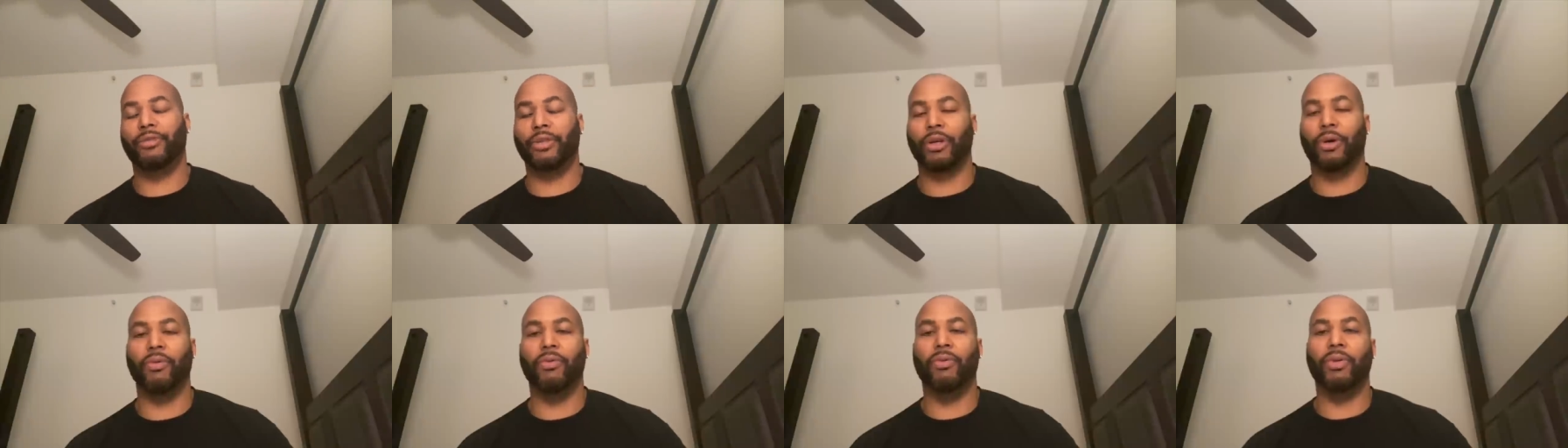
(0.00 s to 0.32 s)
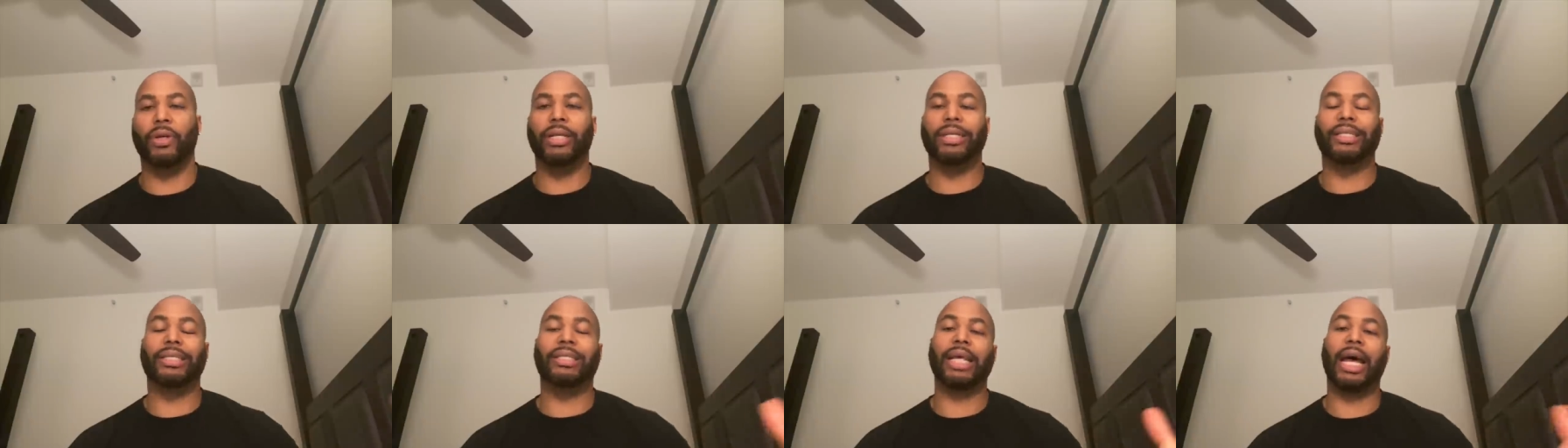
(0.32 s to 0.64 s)
So
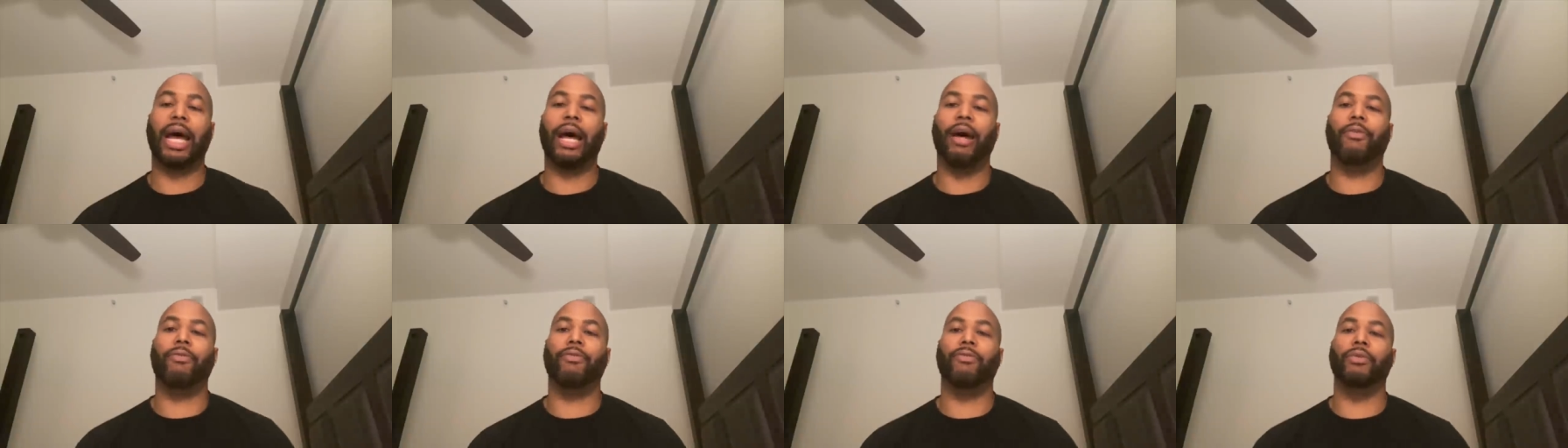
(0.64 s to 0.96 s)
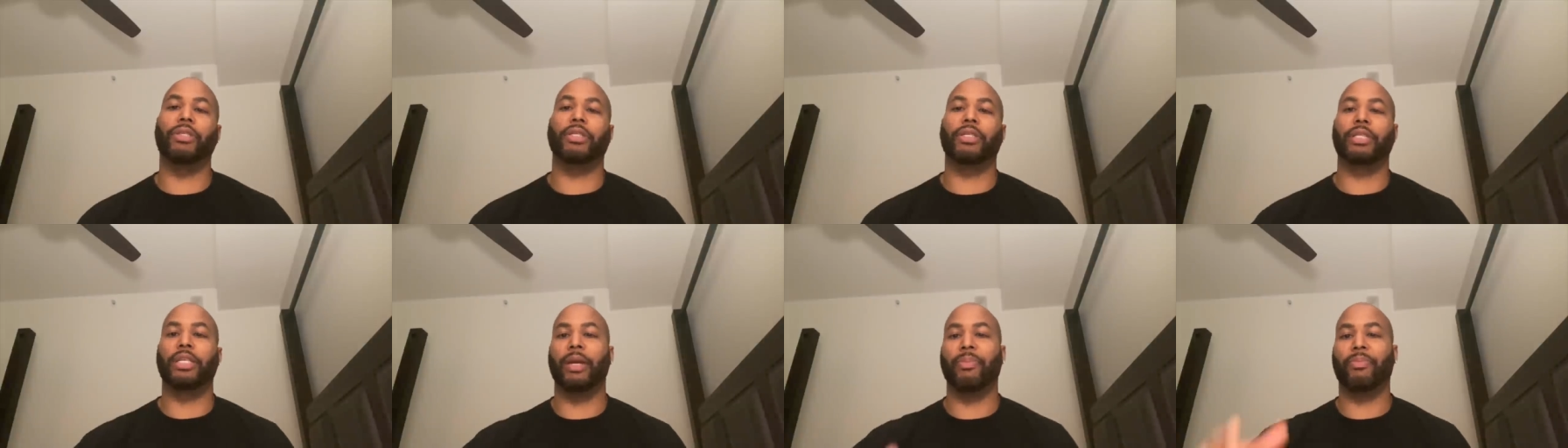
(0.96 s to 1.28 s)
when the South
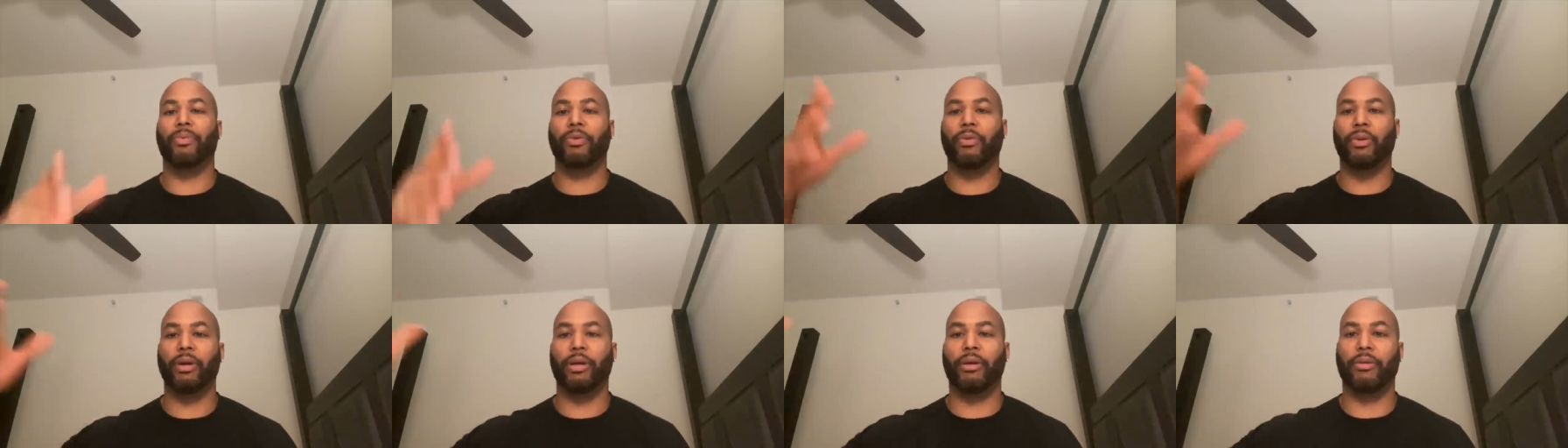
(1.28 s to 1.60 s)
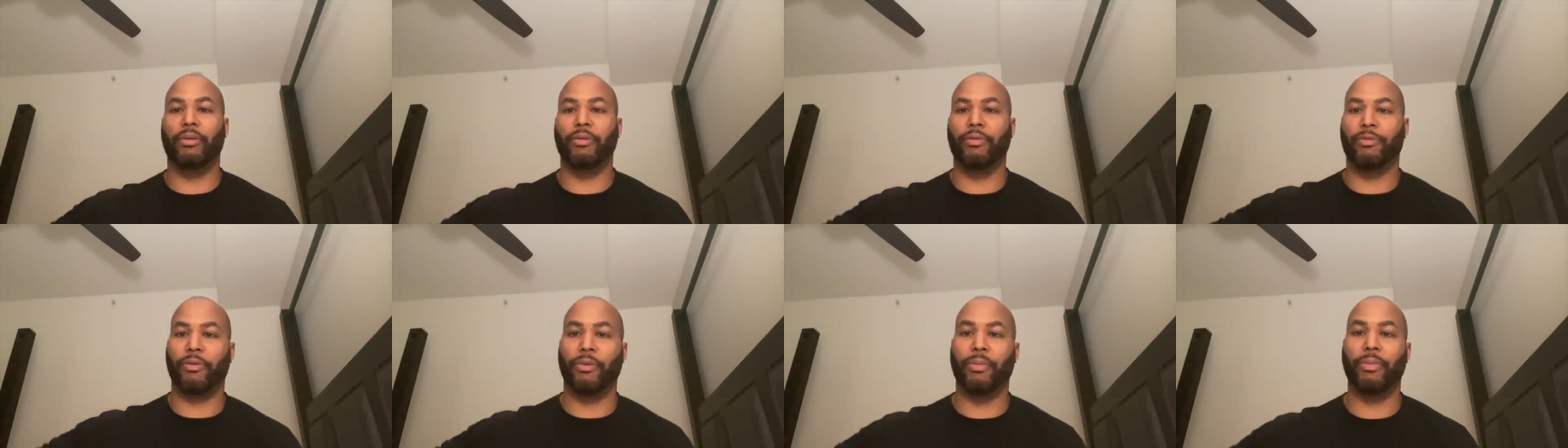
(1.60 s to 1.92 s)
was
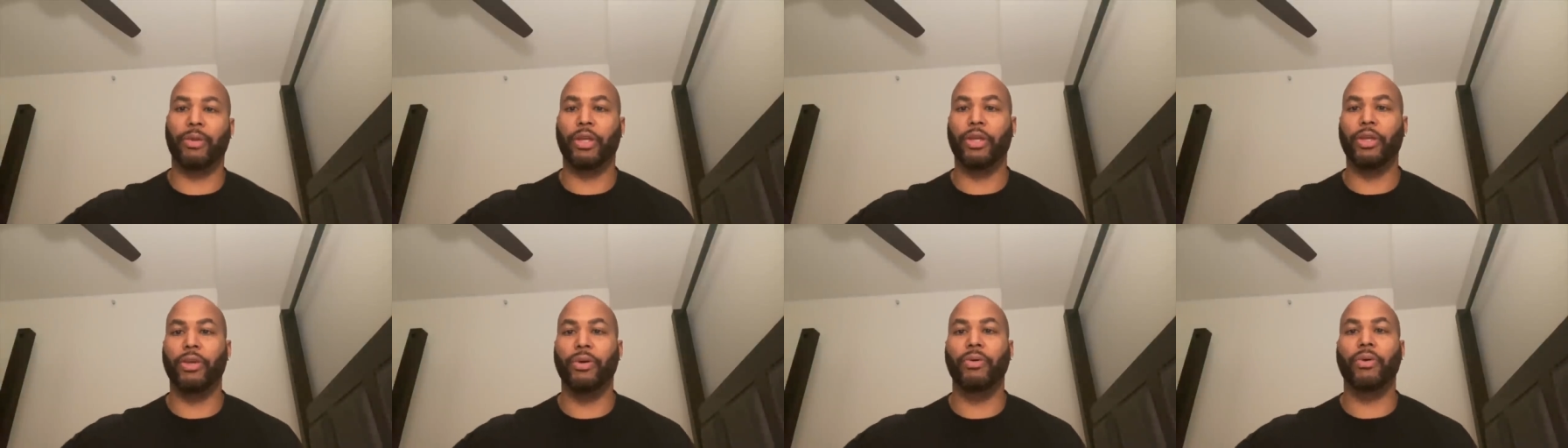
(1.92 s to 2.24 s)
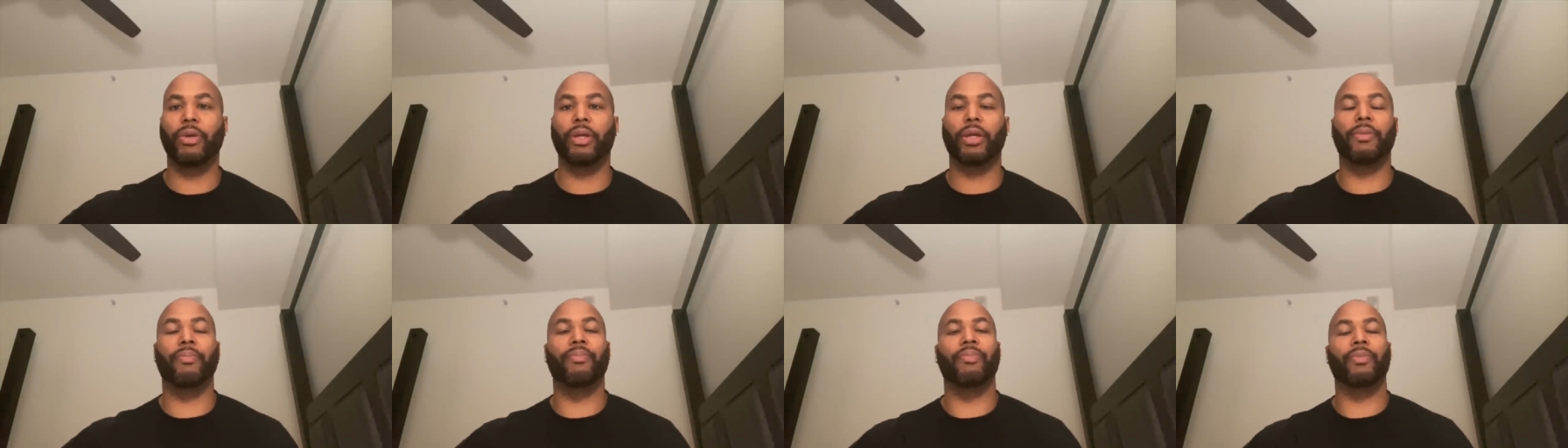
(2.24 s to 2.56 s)
separate from the
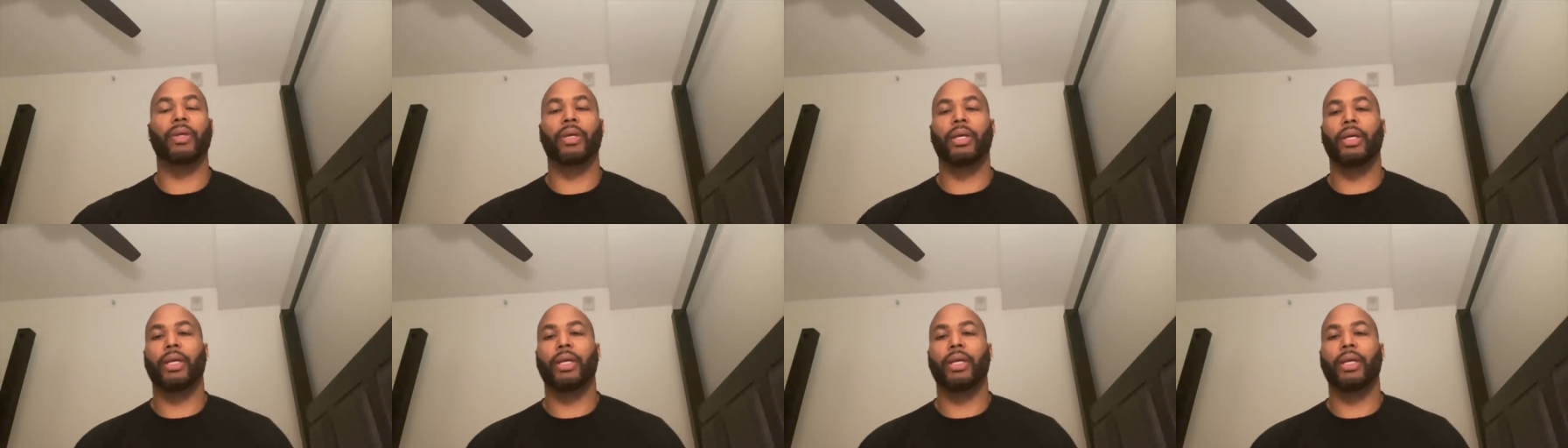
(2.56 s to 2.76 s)
Union,